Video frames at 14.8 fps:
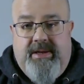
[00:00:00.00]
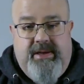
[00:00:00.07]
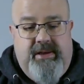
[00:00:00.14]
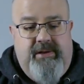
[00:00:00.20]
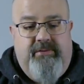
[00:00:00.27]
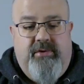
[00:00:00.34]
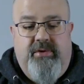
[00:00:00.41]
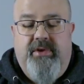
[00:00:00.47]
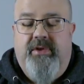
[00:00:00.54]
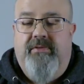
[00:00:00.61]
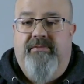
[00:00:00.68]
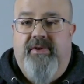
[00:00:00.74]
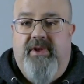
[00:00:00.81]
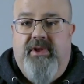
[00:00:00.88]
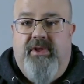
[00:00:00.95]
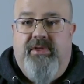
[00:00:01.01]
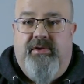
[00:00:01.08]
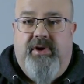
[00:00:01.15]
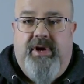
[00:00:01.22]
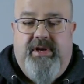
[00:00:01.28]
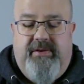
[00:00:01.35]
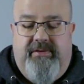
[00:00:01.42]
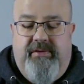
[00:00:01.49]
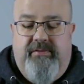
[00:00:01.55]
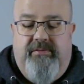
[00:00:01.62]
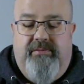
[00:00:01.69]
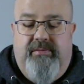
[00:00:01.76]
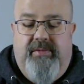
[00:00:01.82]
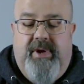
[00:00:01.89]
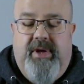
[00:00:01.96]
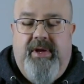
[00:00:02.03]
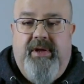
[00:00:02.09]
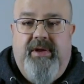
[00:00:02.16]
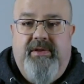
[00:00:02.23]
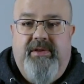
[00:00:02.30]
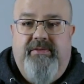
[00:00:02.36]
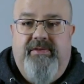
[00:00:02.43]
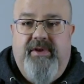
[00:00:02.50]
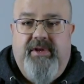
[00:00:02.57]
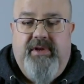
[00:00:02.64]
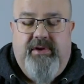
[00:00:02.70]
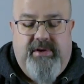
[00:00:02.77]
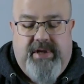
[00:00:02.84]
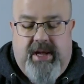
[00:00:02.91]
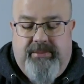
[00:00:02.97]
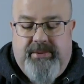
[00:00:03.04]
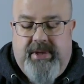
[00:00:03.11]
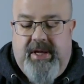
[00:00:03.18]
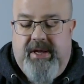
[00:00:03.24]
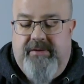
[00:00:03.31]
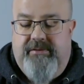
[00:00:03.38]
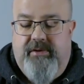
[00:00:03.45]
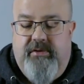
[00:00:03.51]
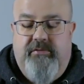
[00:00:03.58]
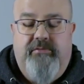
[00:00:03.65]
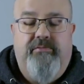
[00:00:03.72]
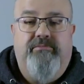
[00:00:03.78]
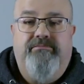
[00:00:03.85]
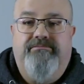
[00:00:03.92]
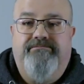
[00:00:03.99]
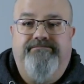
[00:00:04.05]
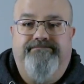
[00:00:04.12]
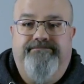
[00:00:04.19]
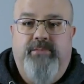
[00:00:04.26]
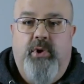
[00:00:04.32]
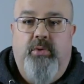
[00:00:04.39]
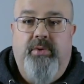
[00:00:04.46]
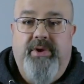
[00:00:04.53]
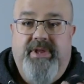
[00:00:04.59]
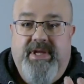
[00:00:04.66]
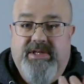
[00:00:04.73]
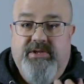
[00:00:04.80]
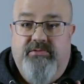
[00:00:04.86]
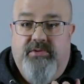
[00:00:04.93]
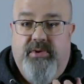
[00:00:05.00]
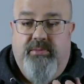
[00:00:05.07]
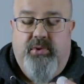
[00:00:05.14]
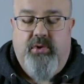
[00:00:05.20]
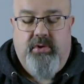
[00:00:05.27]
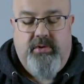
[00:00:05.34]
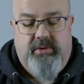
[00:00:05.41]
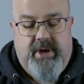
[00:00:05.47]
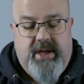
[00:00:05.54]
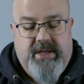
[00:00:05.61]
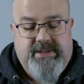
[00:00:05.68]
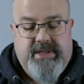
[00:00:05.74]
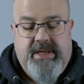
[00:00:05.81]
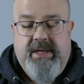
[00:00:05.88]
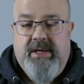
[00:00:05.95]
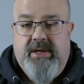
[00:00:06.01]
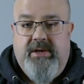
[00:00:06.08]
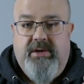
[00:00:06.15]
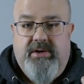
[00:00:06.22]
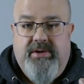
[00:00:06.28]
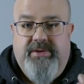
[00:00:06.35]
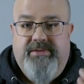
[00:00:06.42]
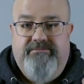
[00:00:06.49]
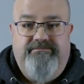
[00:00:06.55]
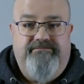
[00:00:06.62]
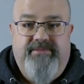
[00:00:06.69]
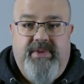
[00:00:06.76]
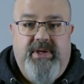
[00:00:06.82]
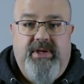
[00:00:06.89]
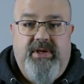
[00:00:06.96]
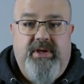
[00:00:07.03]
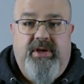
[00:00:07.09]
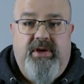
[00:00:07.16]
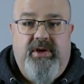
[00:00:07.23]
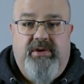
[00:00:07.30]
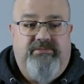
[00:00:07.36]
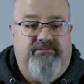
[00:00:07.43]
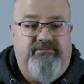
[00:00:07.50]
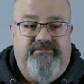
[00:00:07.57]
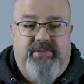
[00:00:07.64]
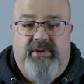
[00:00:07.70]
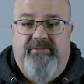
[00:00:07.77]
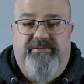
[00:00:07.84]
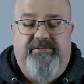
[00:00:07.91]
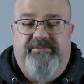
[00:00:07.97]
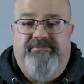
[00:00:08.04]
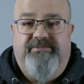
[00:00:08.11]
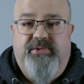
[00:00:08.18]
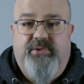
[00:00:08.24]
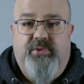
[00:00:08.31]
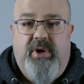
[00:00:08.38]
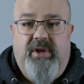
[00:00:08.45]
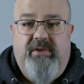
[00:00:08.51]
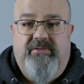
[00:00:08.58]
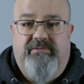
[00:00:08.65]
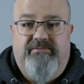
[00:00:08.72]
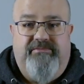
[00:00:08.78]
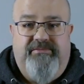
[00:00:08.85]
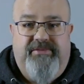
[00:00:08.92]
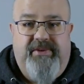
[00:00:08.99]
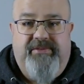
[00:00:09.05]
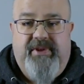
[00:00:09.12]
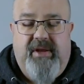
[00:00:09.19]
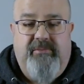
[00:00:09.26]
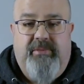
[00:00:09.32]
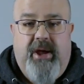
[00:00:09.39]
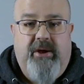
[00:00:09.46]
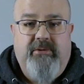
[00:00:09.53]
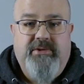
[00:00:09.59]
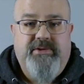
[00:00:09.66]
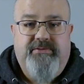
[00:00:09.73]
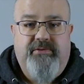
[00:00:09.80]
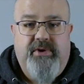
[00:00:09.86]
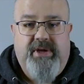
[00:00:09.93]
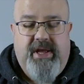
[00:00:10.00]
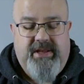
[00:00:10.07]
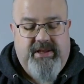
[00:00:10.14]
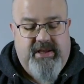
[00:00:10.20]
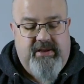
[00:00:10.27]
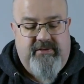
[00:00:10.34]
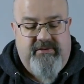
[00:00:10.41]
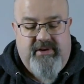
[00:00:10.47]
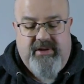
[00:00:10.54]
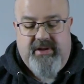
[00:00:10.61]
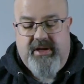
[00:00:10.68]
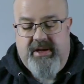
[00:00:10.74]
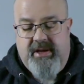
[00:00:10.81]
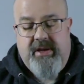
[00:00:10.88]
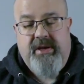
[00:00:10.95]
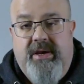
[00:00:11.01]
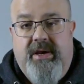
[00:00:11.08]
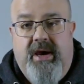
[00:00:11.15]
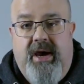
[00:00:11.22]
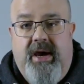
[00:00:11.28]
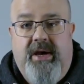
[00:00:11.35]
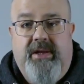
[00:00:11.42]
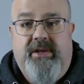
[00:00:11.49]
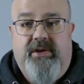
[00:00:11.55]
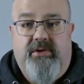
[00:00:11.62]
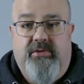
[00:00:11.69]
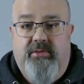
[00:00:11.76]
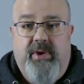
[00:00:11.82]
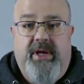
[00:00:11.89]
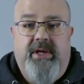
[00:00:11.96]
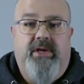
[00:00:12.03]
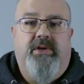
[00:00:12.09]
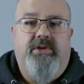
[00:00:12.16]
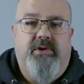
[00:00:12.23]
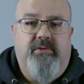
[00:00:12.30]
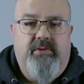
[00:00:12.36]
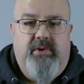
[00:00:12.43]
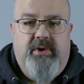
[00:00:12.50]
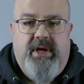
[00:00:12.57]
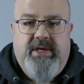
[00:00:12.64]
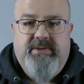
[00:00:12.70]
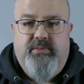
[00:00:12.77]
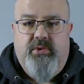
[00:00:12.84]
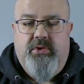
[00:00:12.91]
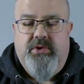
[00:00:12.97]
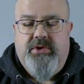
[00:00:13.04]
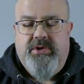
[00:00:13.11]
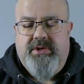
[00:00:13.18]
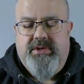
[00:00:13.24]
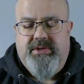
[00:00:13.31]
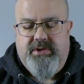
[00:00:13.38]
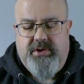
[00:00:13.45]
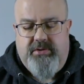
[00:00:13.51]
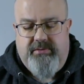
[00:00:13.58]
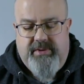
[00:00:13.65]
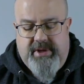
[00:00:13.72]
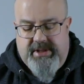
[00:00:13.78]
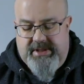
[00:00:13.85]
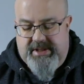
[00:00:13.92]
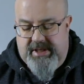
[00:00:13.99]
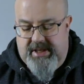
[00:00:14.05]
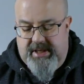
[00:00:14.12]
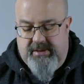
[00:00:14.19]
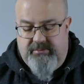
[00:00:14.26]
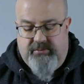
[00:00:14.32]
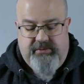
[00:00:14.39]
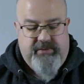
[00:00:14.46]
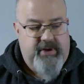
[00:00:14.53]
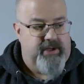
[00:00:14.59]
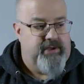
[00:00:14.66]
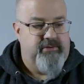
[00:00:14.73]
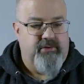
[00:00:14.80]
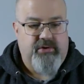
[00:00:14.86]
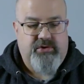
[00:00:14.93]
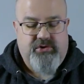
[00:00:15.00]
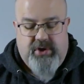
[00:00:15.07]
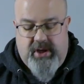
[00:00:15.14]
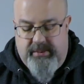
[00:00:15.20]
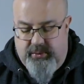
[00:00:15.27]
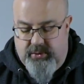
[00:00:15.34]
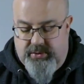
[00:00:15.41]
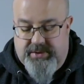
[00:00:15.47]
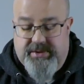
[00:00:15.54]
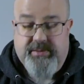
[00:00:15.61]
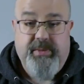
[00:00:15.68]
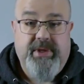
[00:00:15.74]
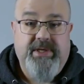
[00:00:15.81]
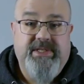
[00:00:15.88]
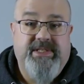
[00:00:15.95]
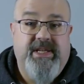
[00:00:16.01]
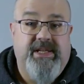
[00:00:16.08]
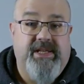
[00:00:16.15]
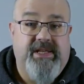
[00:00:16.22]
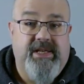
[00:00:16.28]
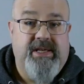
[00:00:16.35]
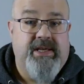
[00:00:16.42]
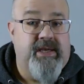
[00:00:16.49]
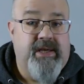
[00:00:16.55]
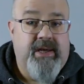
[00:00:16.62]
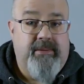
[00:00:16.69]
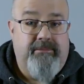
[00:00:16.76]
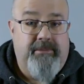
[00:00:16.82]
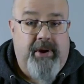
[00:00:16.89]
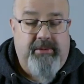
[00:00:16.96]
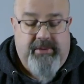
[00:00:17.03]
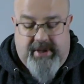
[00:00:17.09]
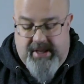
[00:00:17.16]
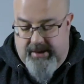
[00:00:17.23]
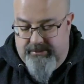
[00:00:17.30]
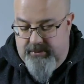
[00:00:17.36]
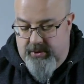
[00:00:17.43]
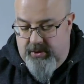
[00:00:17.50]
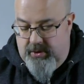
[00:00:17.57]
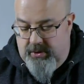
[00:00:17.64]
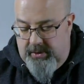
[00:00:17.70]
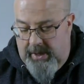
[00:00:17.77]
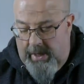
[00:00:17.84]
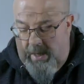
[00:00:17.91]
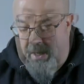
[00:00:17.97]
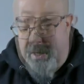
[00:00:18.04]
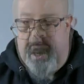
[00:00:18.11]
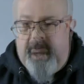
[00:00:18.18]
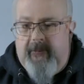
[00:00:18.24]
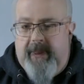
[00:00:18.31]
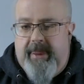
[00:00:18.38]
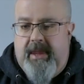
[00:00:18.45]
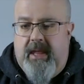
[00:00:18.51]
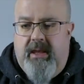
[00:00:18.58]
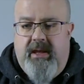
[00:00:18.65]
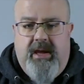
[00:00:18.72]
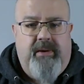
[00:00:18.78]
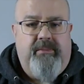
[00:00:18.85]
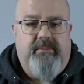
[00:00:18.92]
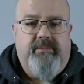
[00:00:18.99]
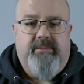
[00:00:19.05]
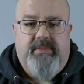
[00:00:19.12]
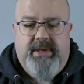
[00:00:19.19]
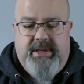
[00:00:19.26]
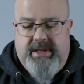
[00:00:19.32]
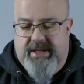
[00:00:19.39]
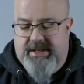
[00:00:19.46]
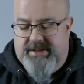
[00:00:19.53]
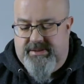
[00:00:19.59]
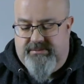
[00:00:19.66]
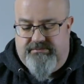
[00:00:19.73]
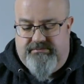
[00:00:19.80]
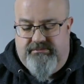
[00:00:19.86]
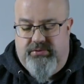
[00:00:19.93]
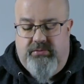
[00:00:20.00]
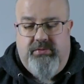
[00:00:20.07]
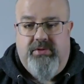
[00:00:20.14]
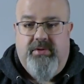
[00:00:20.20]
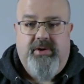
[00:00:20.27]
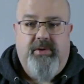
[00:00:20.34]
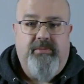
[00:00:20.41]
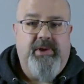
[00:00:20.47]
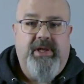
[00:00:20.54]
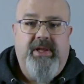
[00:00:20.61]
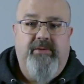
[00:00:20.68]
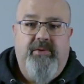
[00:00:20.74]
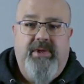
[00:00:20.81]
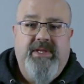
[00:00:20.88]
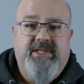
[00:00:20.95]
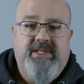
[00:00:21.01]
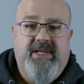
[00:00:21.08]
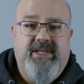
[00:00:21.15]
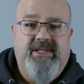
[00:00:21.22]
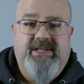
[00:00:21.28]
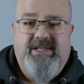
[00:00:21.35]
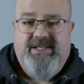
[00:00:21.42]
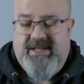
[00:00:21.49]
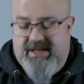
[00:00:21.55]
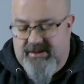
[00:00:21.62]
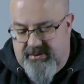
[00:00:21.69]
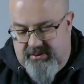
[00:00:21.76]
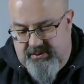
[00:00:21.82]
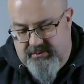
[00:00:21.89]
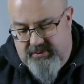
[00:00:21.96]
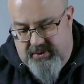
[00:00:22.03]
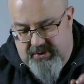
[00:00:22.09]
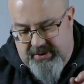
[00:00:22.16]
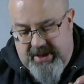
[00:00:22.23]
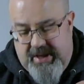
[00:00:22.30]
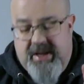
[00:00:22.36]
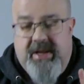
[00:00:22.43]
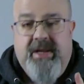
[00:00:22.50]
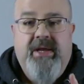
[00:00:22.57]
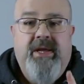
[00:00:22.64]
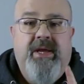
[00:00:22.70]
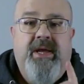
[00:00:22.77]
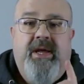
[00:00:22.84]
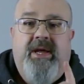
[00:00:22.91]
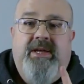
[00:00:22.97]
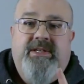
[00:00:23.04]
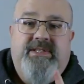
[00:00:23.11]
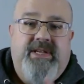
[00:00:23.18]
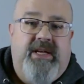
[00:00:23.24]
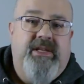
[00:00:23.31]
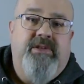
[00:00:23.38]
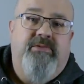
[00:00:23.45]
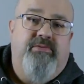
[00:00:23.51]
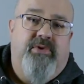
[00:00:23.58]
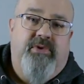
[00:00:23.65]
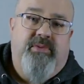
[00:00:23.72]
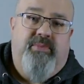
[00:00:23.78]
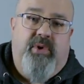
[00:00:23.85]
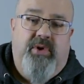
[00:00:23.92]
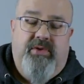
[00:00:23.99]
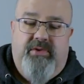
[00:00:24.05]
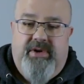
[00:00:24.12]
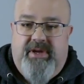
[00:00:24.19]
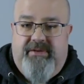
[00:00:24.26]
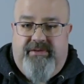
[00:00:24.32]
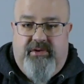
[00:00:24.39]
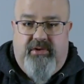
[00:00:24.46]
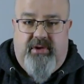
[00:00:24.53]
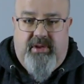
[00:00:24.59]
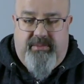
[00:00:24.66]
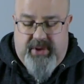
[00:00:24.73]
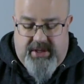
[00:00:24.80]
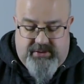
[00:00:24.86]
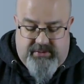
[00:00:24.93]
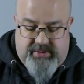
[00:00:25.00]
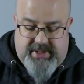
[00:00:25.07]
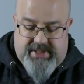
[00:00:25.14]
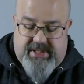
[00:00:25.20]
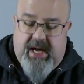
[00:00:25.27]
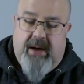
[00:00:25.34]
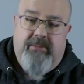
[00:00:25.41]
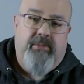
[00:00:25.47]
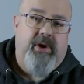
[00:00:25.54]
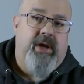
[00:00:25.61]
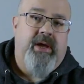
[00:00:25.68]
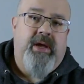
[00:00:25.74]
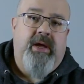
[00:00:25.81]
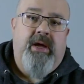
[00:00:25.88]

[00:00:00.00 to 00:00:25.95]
You've got the filter thread, the filter adapter if you've bought one of these to run a polarizer, about £12–15 for an ND filter, and you're away. You can shoot long exposures during the day, provided you've got a tripod or something steady to mount the camera on. Yeah, it's completely weather sealed. You can take it underwater. Sand won't bother it if you're on the beach with this camera.